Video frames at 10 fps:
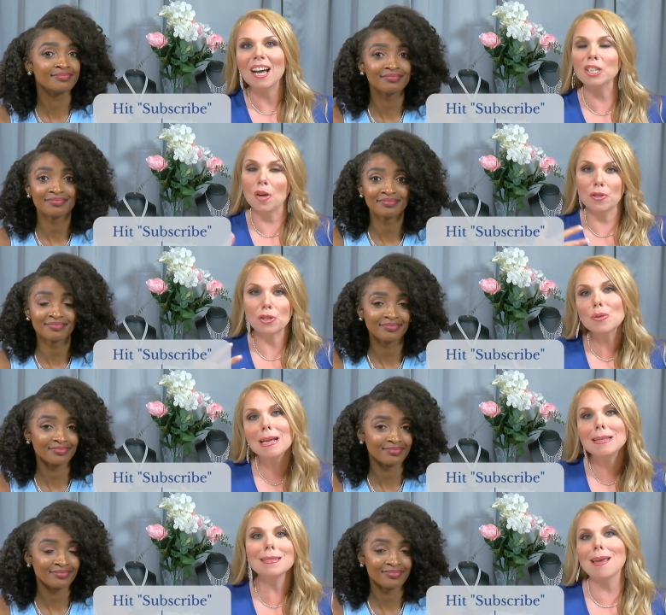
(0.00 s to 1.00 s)
Speaker 1: out on the
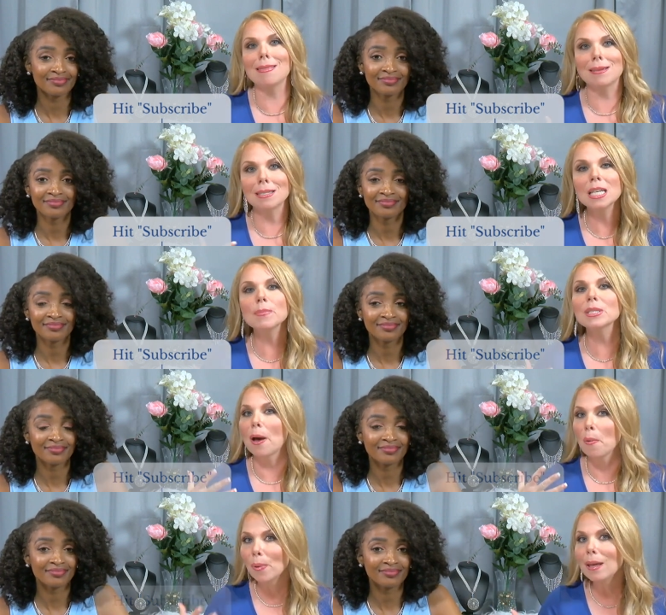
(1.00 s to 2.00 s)
trends and the tips
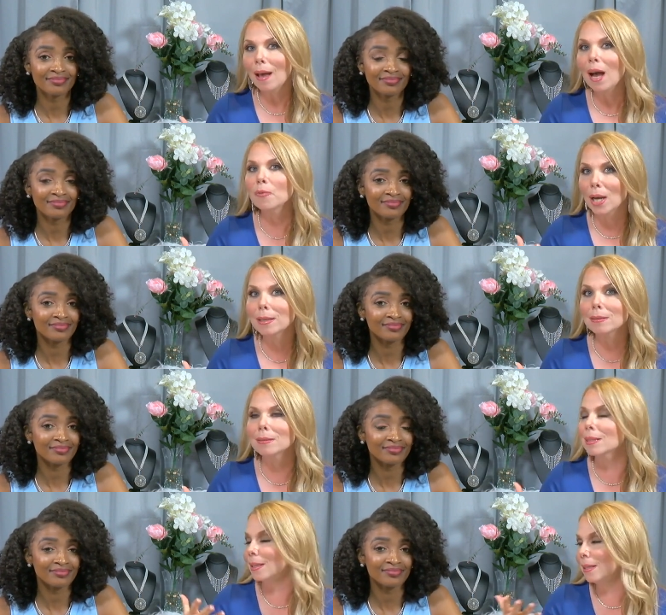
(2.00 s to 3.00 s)
that we have
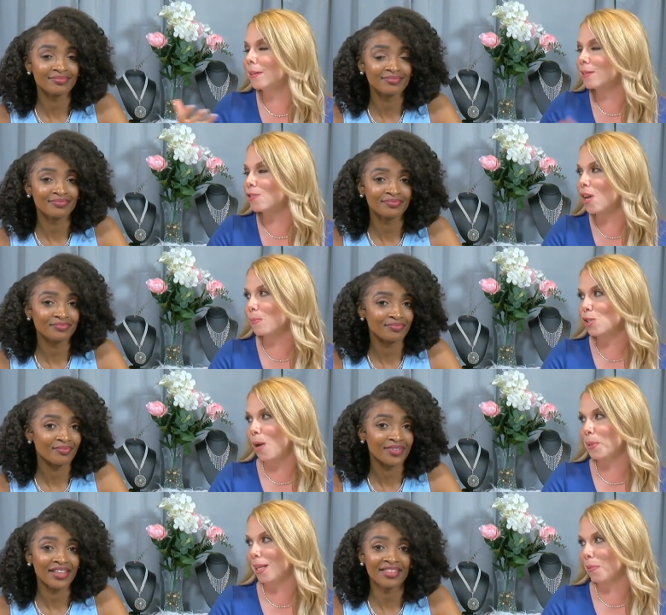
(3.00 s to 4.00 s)
regularly here at the Gem
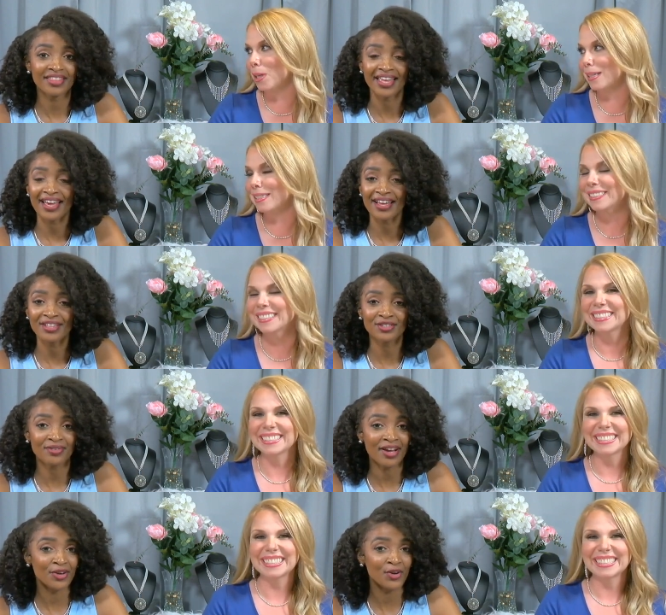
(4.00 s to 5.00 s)
Shopping Network. That's
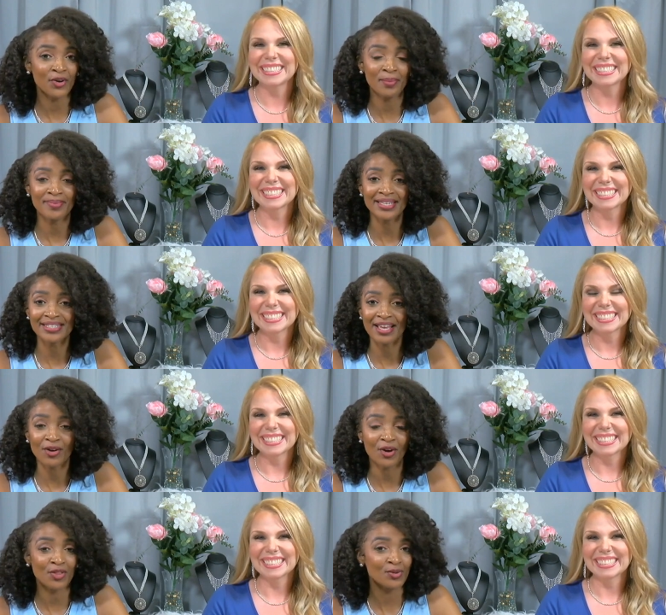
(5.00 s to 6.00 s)
Speaker 2: right. You don't want to miss
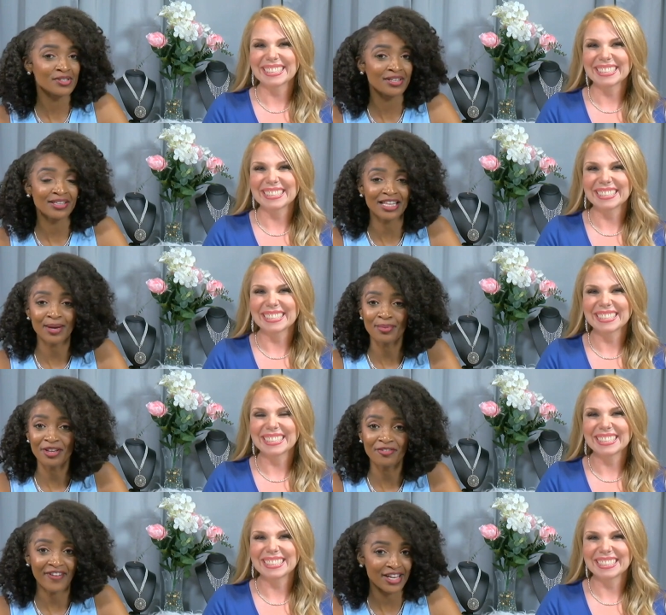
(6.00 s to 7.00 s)
out on those
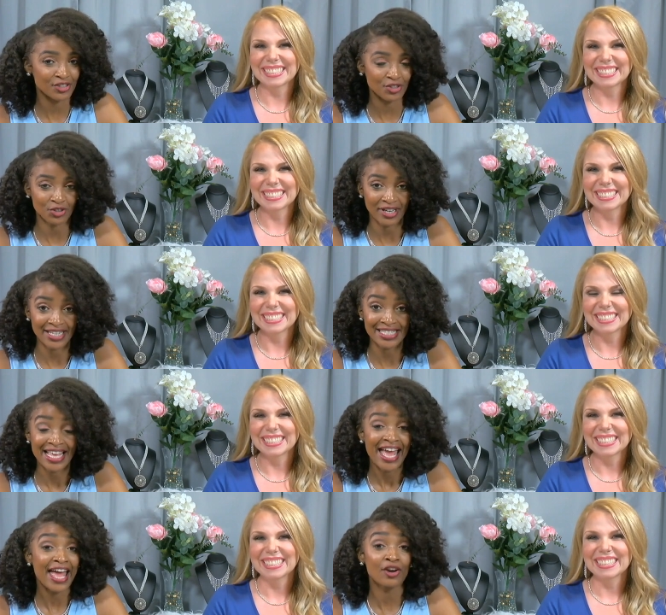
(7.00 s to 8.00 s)
celebrity fashion trends.
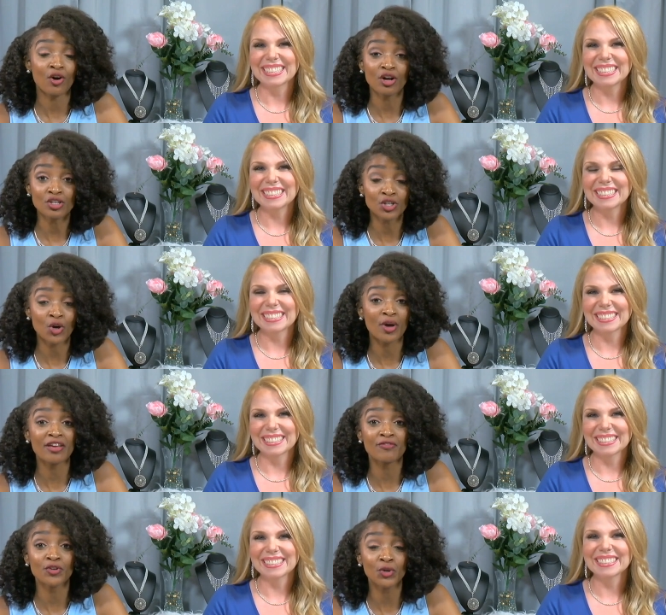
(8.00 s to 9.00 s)
And also,
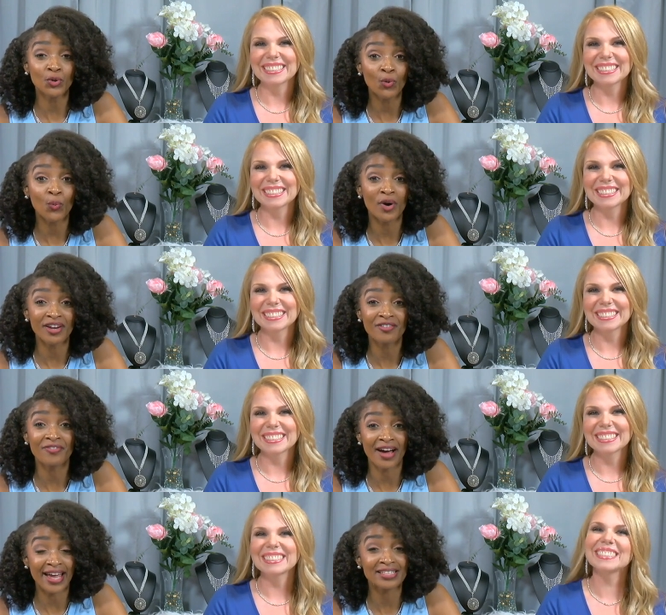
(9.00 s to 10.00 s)
if you want to
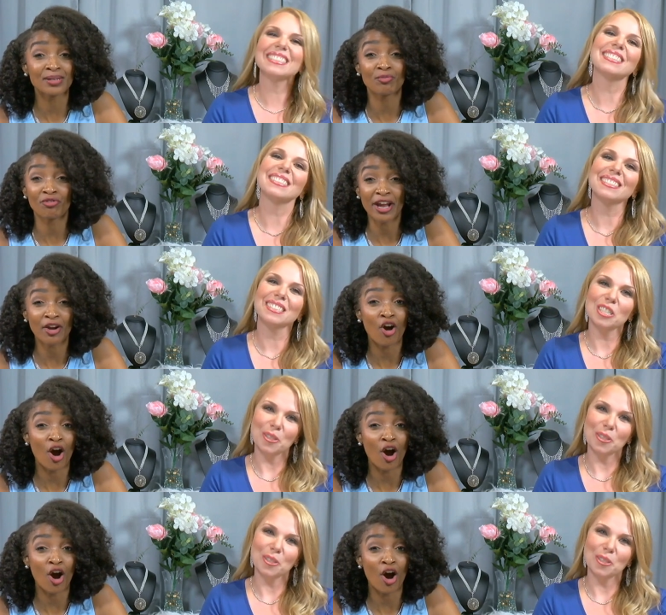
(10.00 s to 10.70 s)
find some red